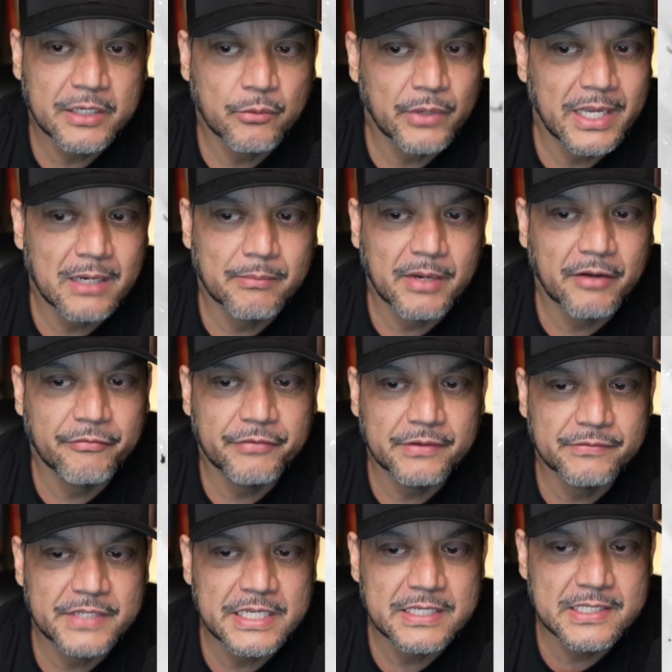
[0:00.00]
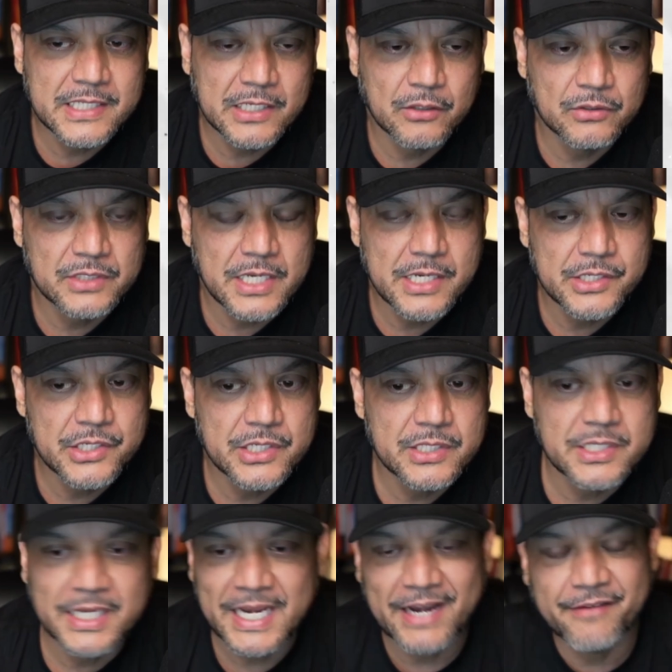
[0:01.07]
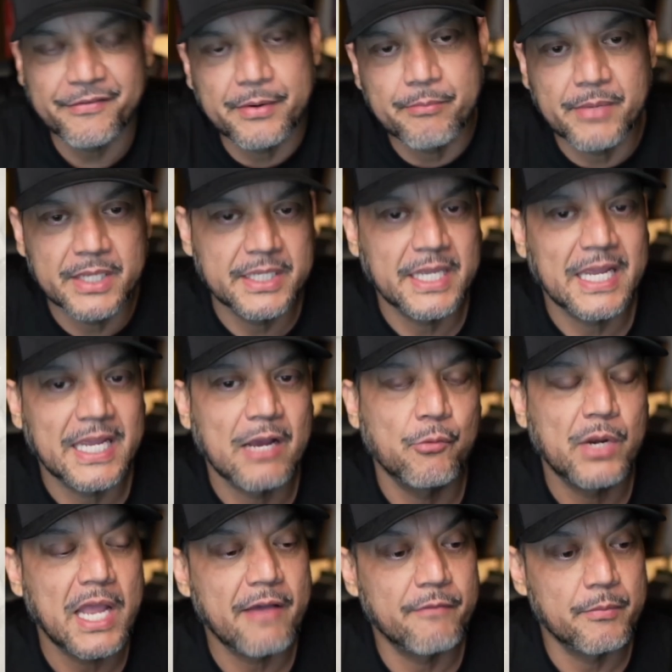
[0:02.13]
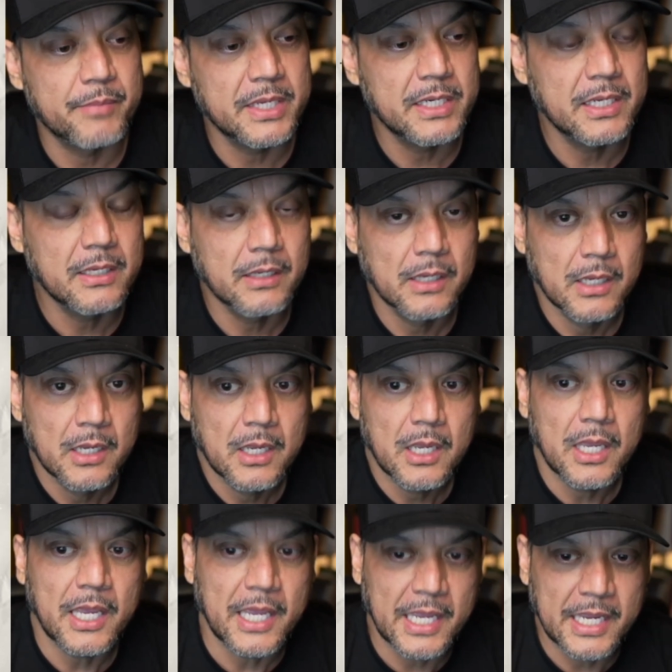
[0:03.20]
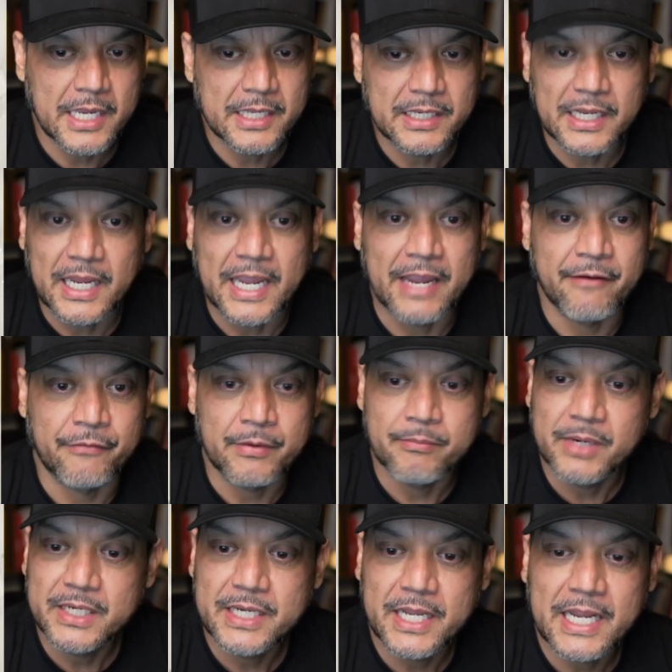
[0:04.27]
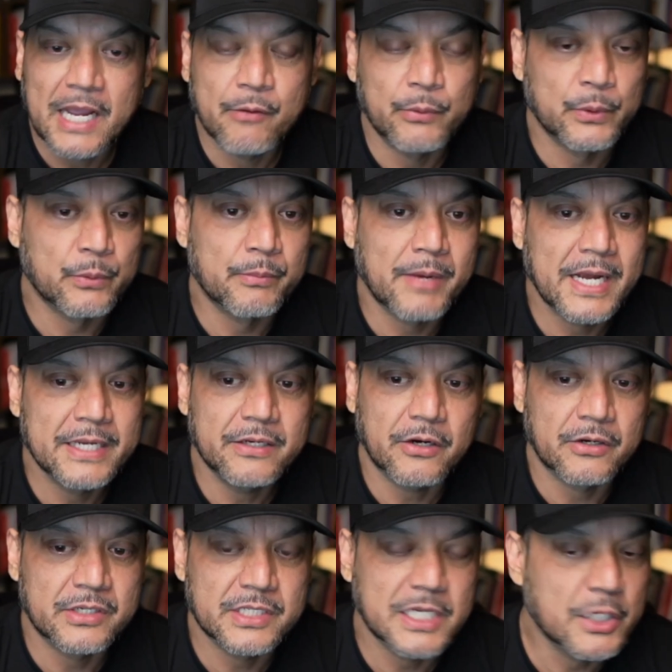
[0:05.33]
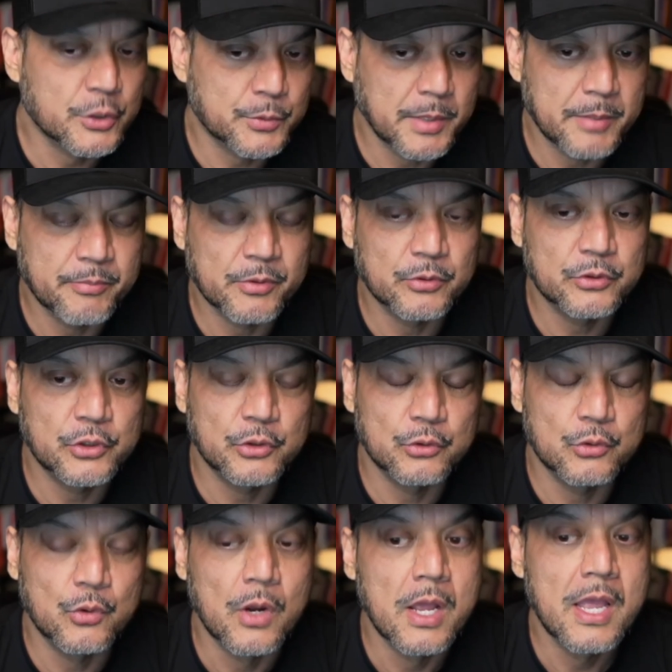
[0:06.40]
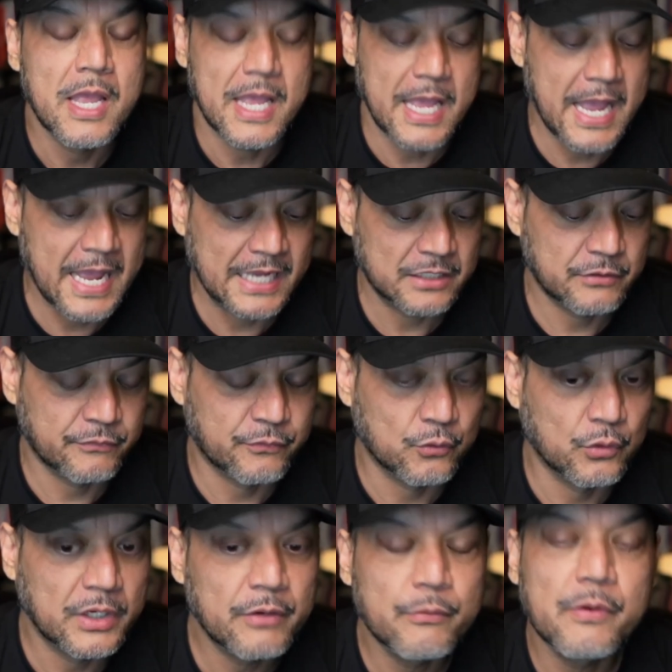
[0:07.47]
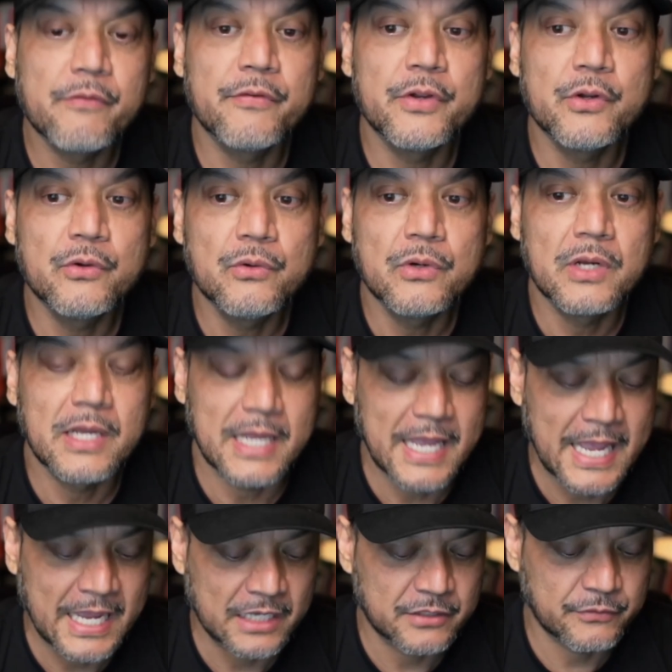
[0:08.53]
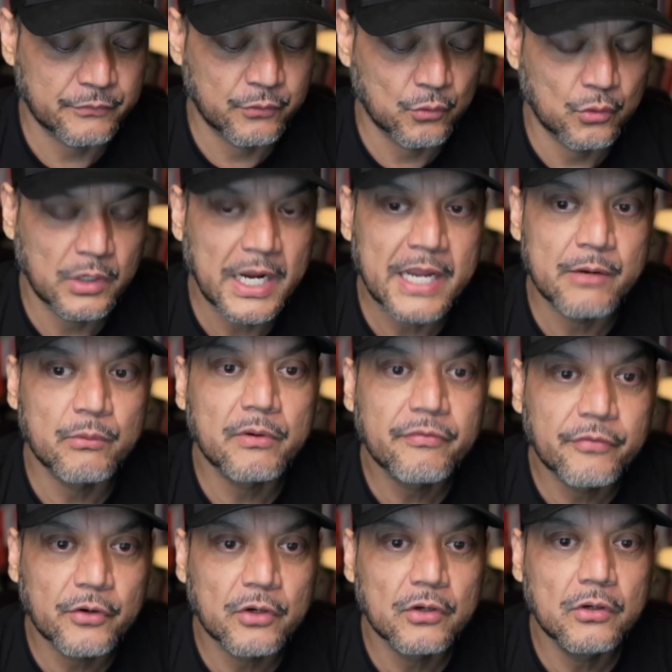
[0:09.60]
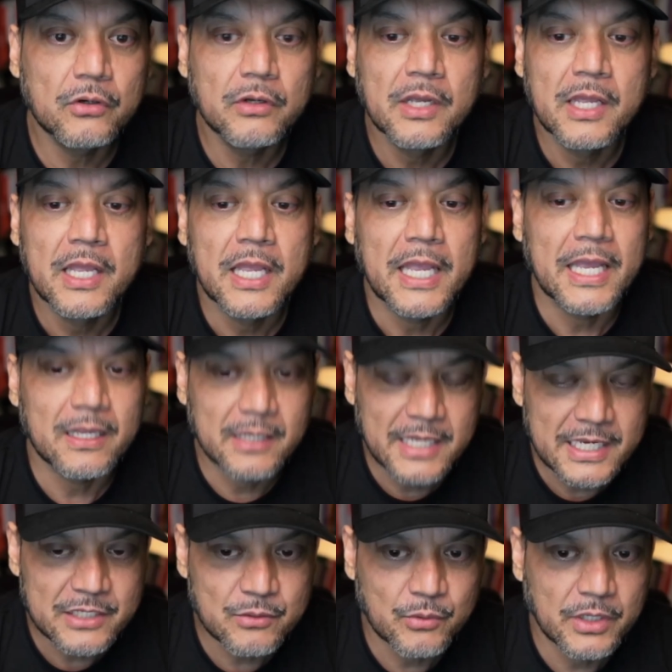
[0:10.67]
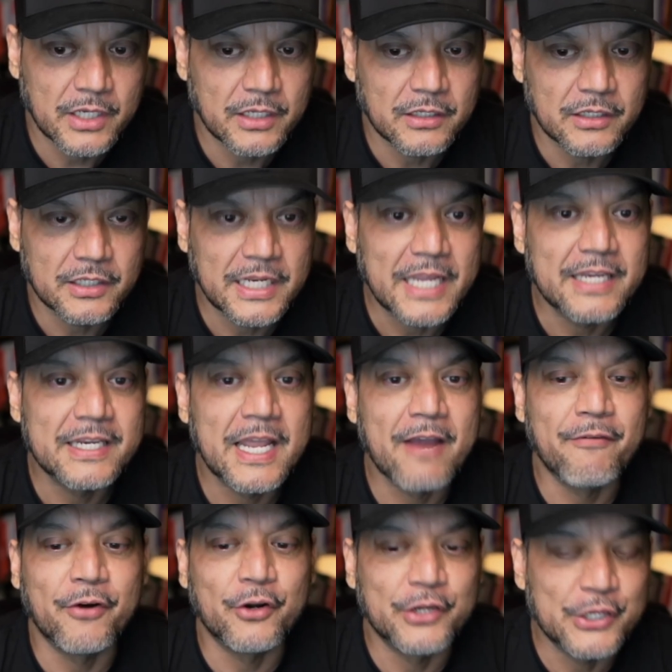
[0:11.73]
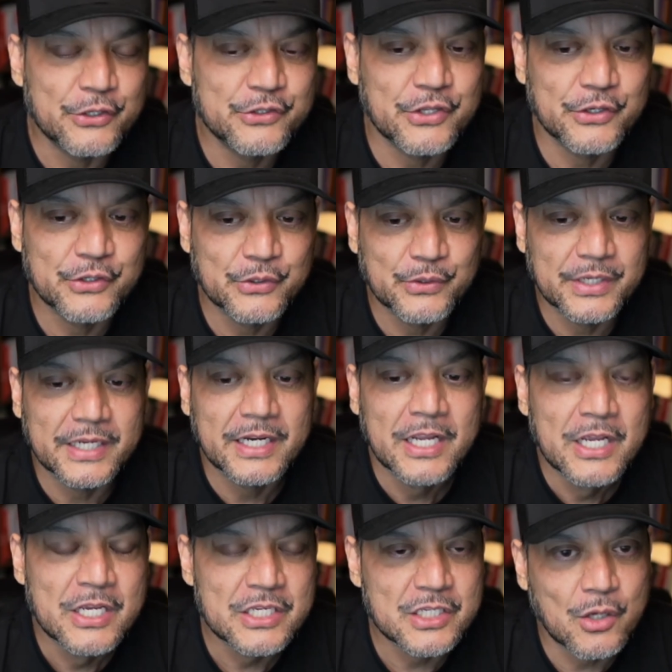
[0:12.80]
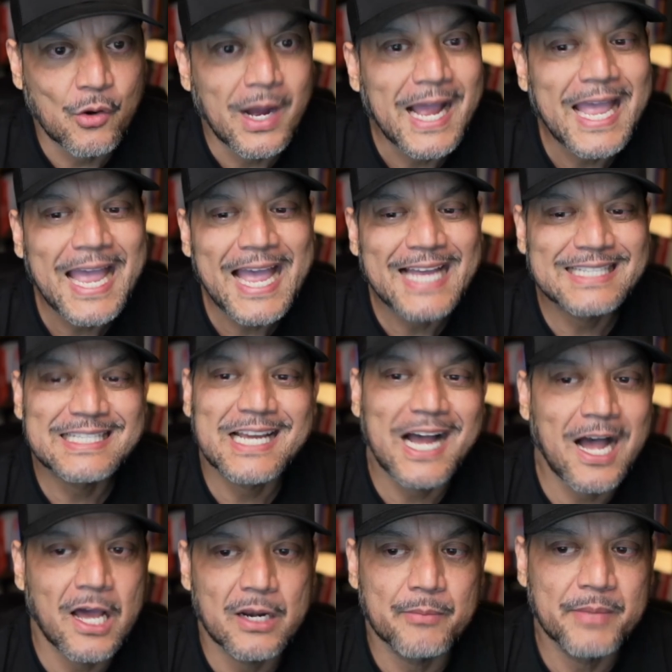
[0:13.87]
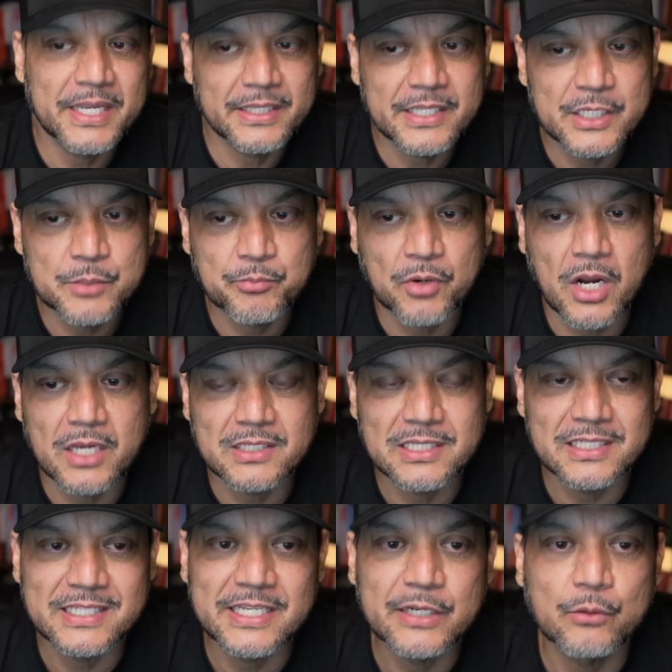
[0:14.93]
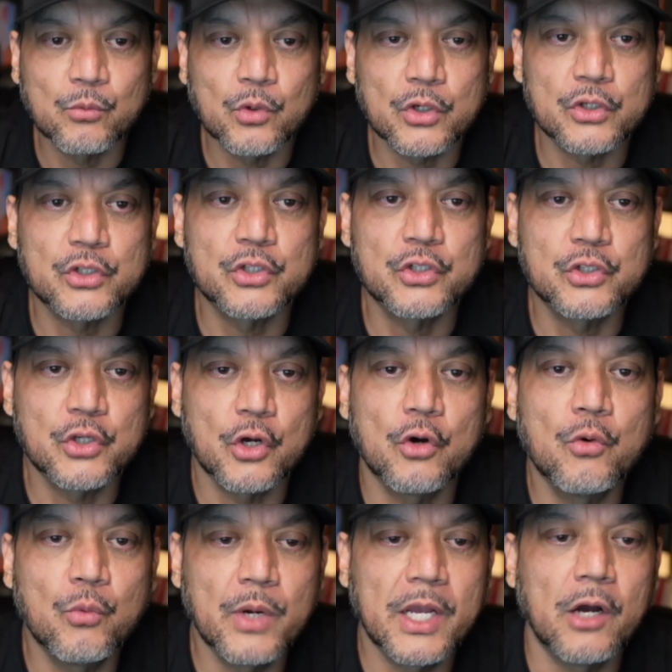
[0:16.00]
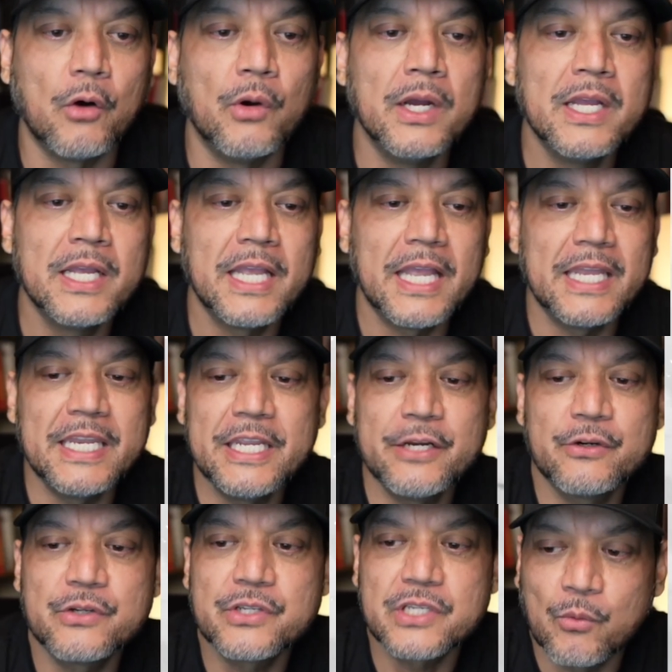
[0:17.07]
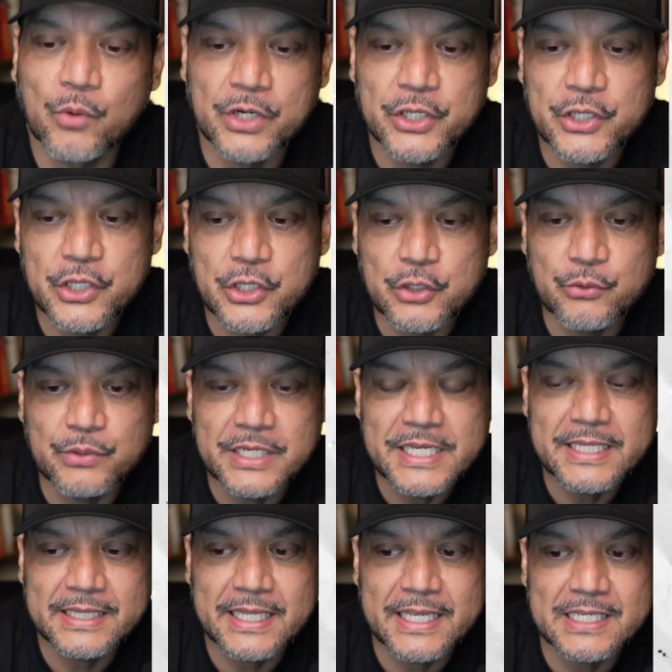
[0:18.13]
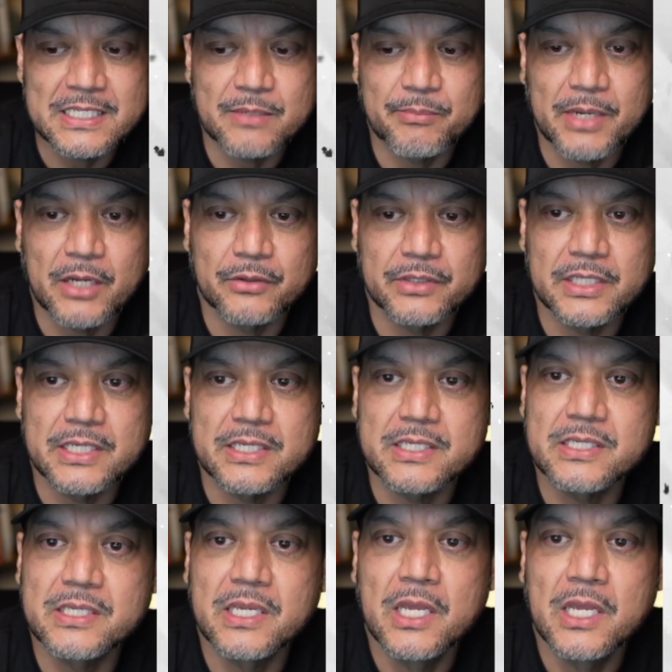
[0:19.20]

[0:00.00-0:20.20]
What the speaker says: we had about 15 sales agents, and every Monday I would have a meeting. And every Monday I would remind our salespeople to ask for a review, ask for a referral. And guess what? They never used to do it. So I had to automate this process, and it works so well. And here's one of the unique things about this